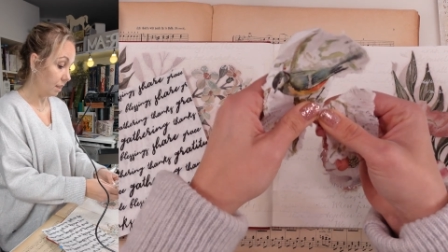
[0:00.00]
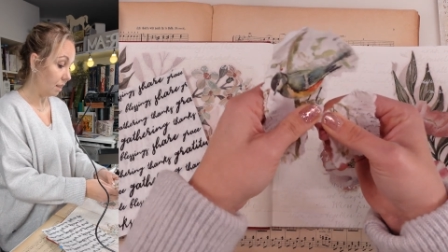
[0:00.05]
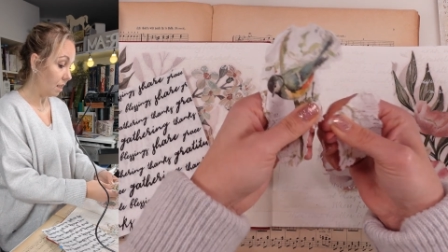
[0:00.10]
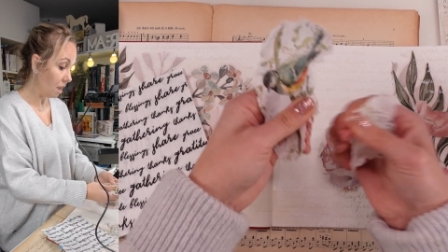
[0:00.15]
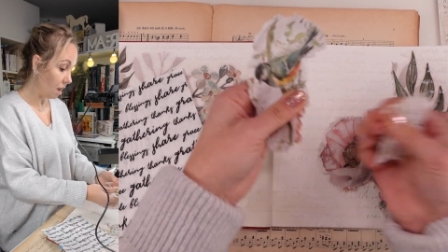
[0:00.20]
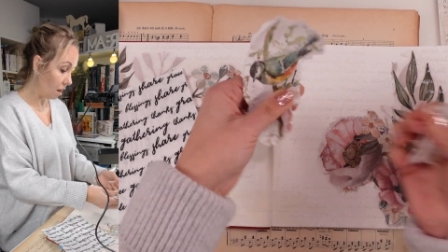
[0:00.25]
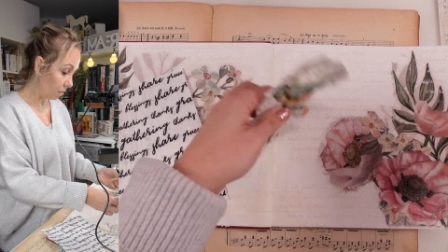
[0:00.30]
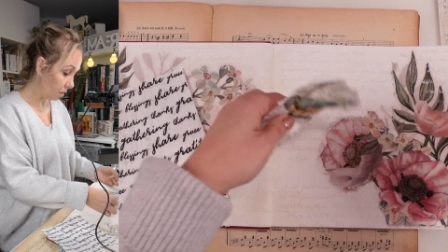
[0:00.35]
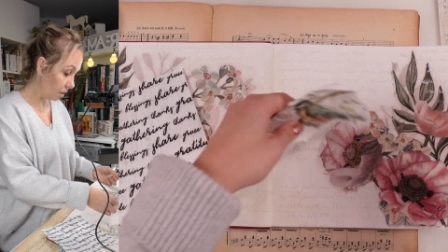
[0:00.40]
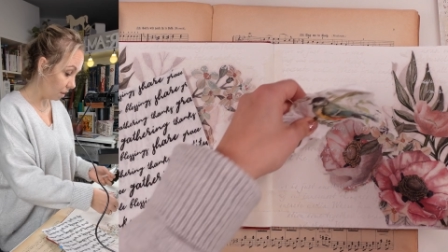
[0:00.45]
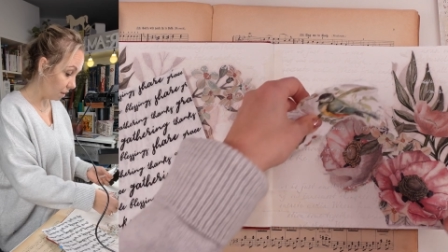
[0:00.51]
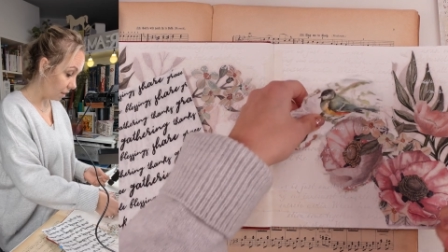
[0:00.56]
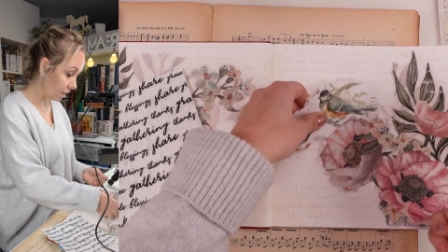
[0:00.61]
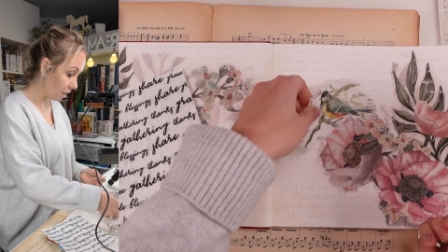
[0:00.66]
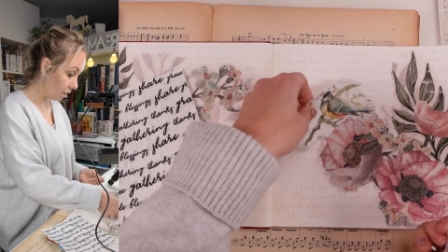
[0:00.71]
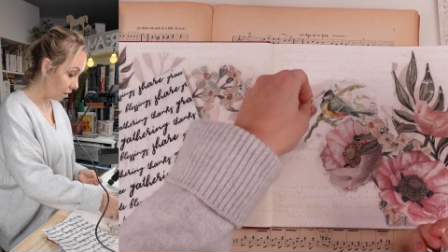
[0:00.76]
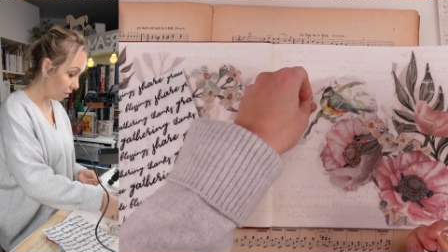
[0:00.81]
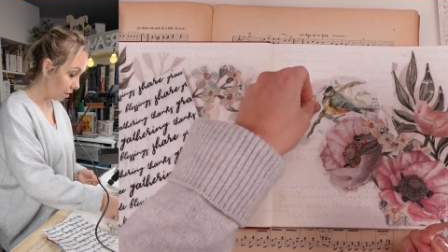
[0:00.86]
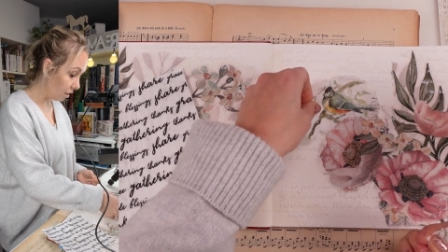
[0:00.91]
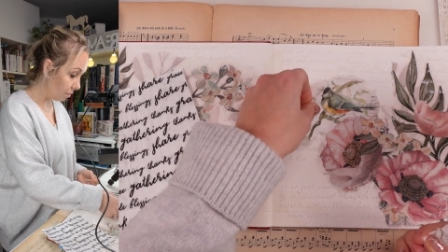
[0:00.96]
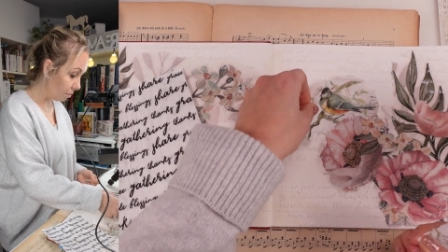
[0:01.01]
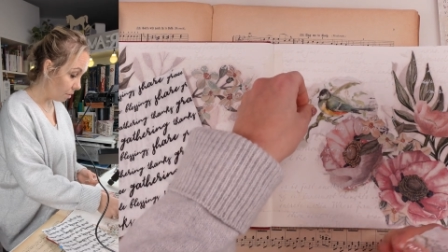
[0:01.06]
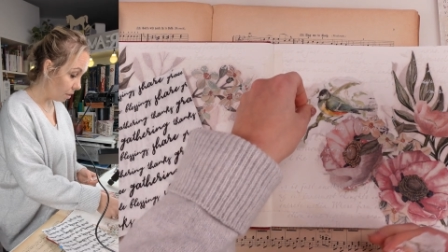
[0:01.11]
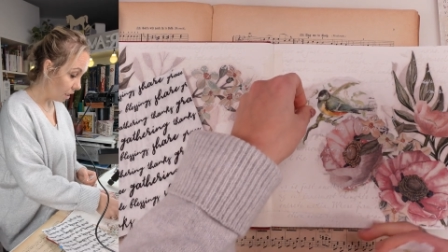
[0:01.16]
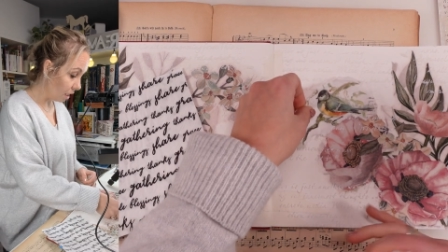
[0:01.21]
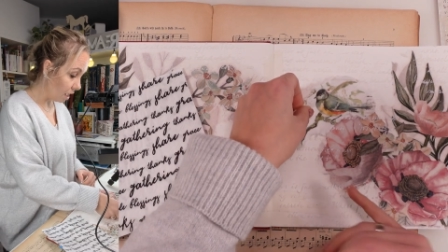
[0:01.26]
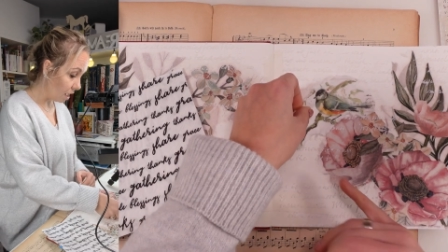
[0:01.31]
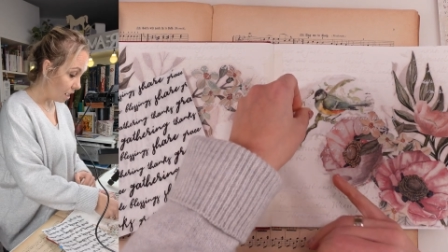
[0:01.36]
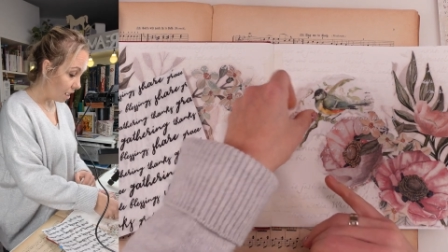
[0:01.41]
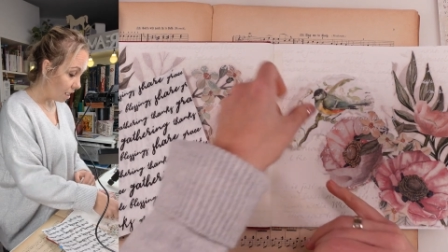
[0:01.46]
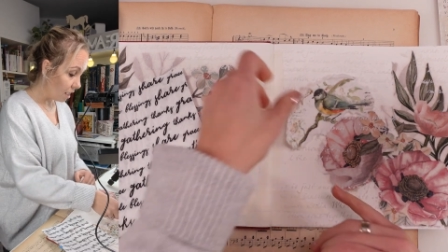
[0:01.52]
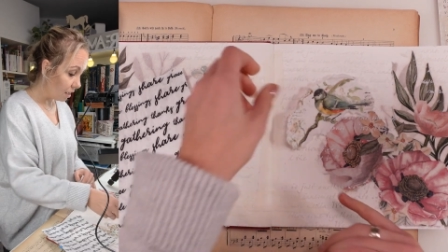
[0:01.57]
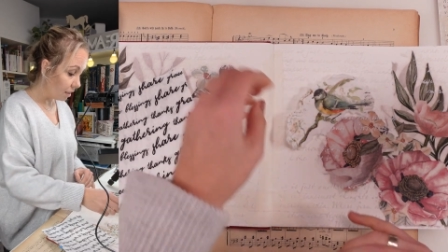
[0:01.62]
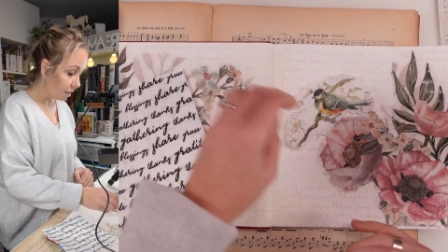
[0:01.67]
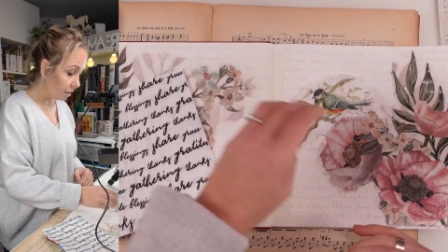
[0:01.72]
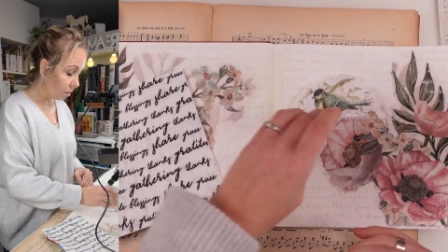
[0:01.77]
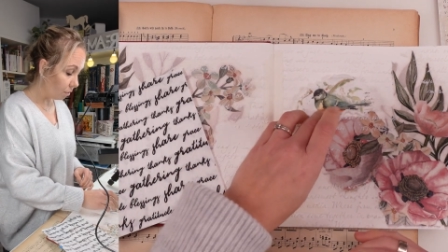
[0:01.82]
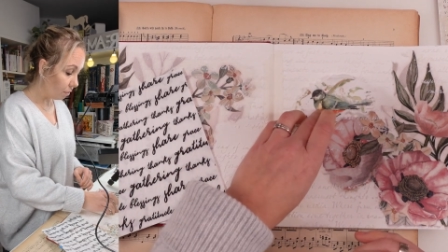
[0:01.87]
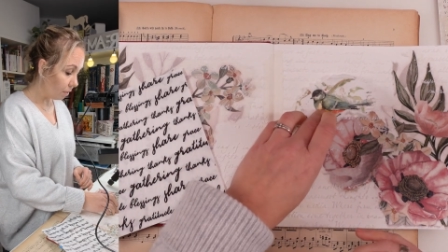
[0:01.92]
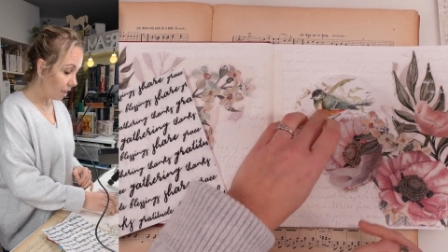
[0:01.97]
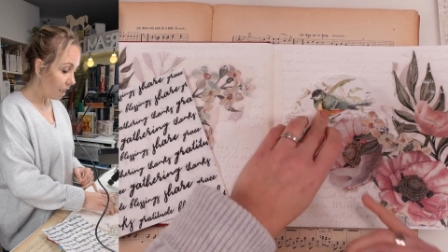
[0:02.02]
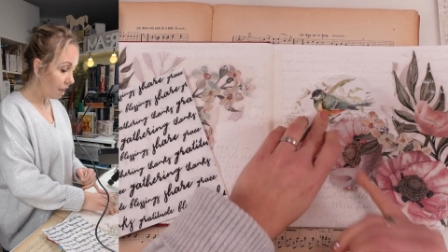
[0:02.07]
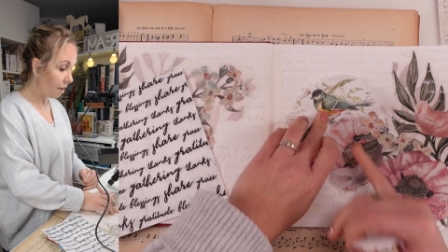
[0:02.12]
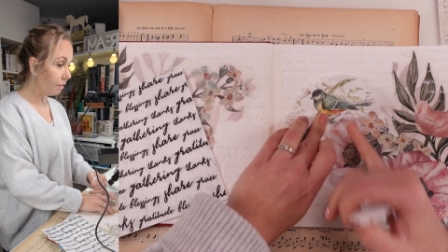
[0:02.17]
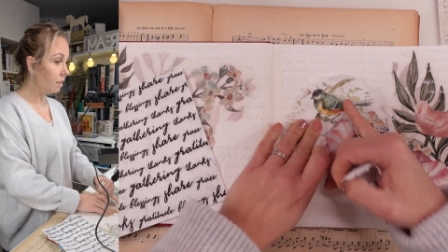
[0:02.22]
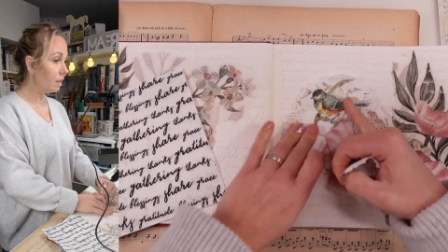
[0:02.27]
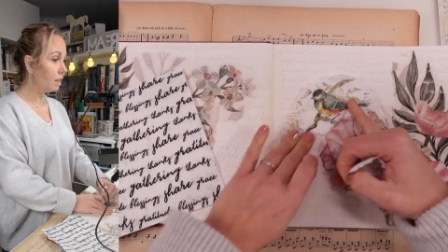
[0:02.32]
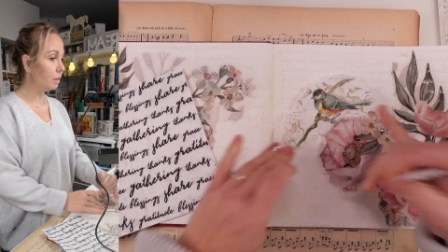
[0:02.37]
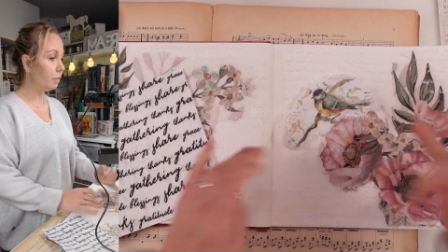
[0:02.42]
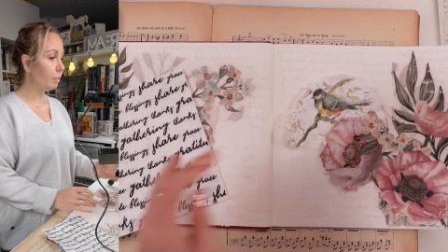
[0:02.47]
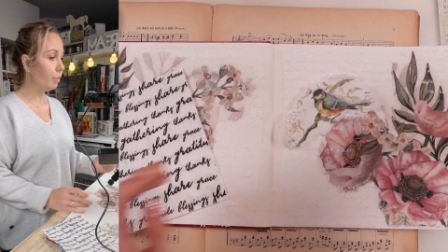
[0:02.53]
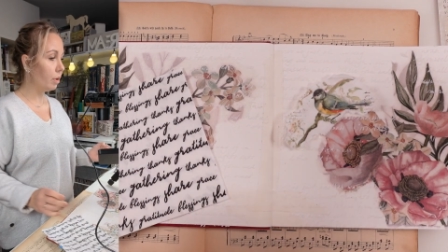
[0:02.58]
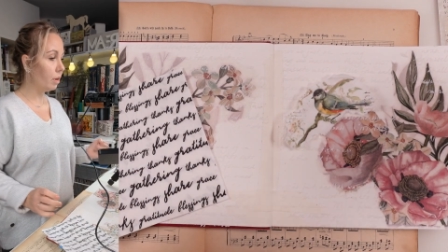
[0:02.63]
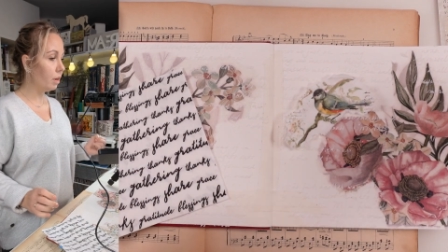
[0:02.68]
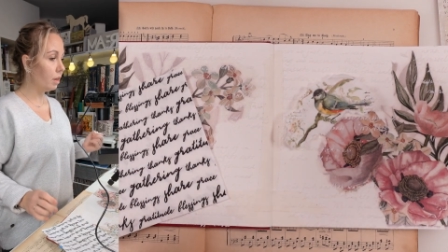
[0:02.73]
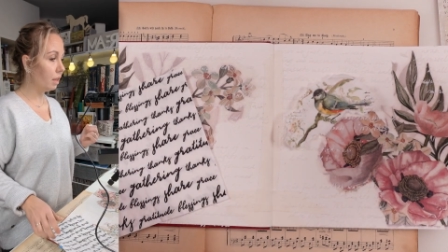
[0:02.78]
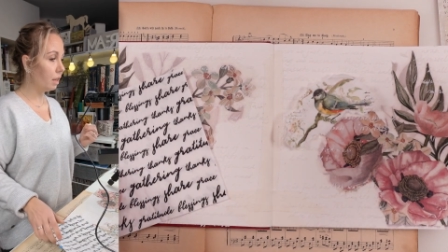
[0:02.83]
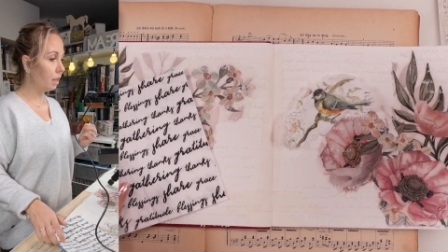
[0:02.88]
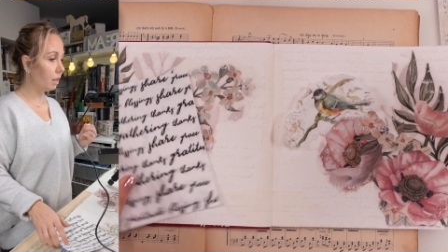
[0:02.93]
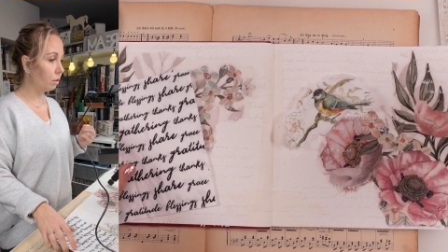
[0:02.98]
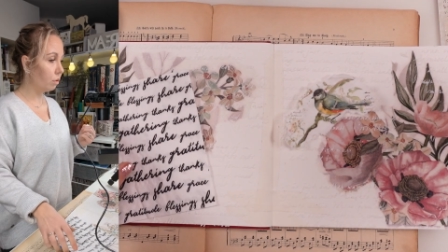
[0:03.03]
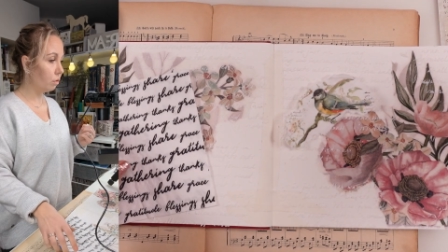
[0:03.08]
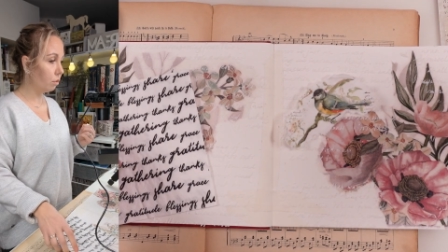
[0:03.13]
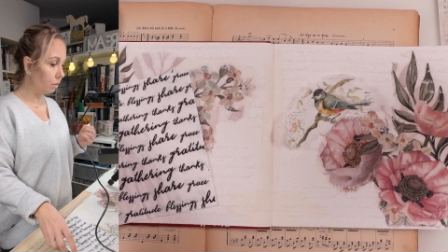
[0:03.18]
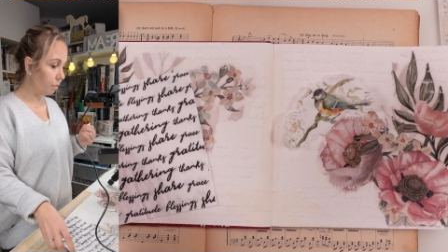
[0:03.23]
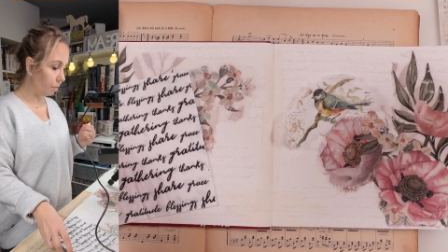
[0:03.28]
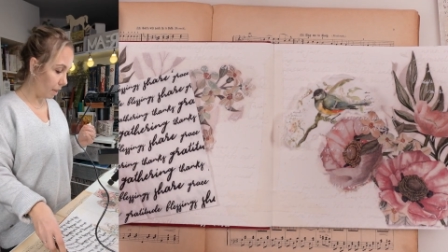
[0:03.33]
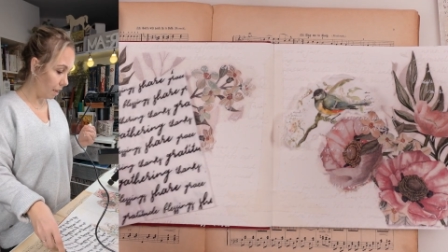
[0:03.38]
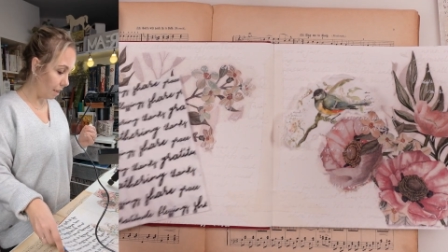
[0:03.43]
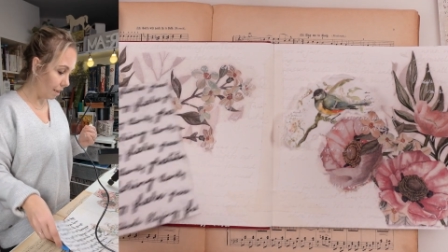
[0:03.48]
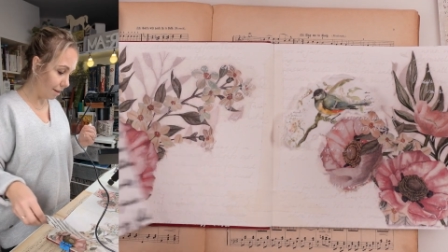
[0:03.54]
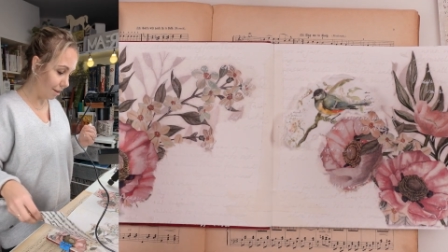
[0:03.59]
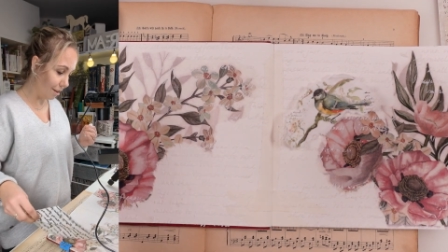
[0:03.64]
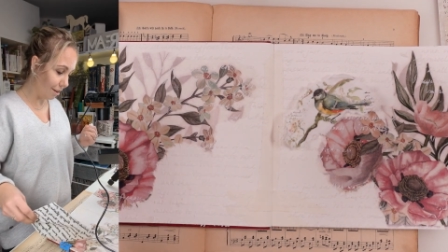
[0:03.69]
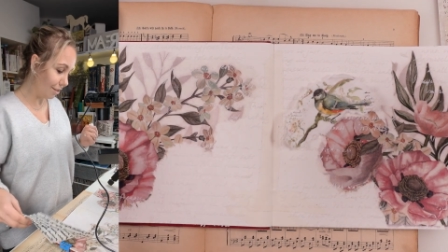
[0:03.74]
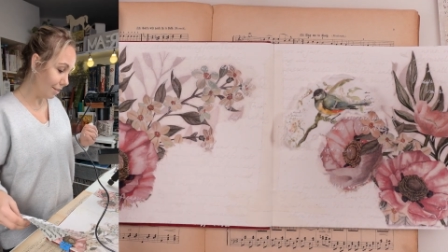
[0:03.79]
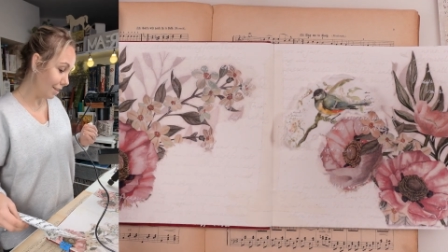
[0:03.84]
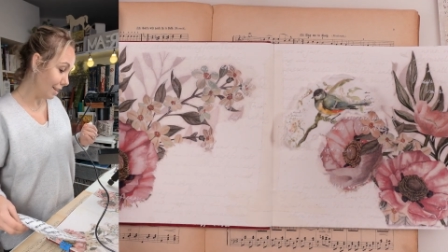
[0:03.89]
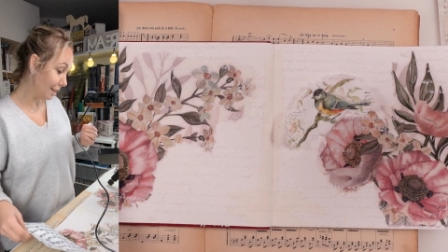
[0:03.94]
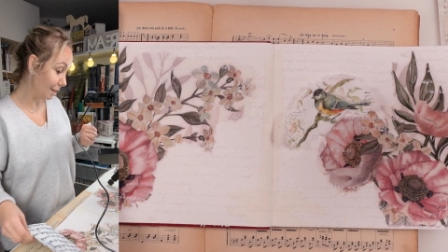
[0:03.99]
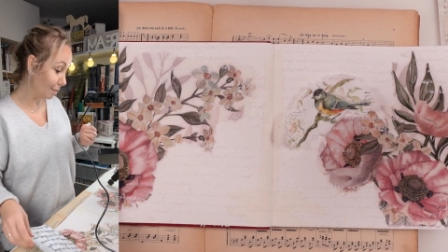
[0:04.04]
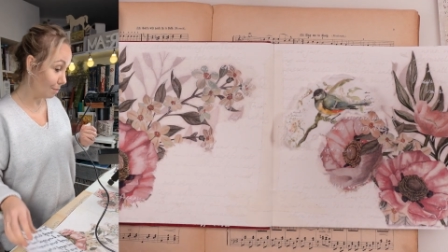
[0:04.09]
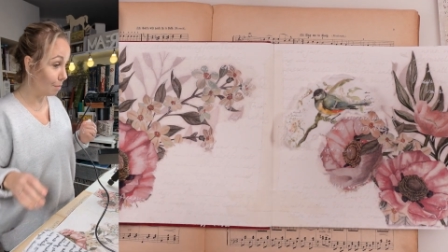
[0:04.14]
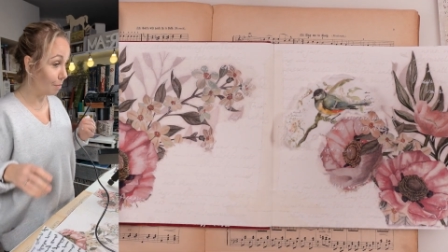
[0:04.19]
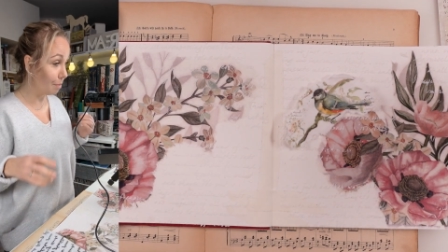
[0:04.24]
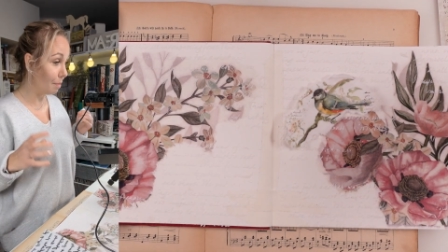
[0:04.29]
how things are gonna be. So we have this birdie that could be on this